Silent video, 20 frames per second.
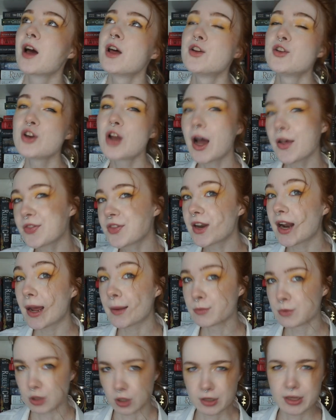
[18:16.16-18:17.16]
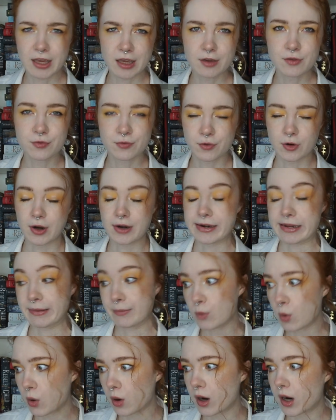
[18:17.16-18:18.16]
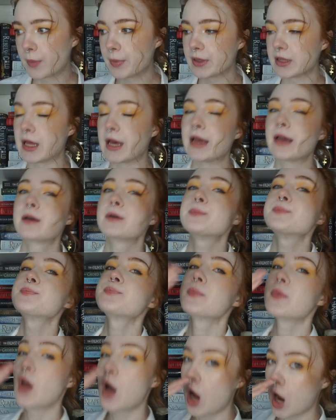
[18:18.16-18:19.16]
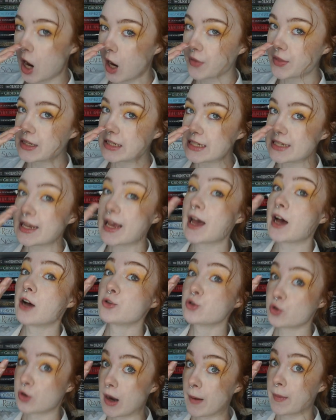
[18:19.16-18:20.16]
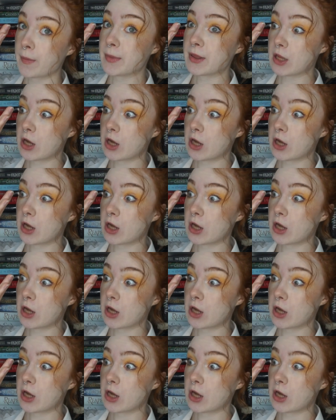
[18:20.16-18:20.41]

not that I'm looking for any more, but like, on the DL, drop them in the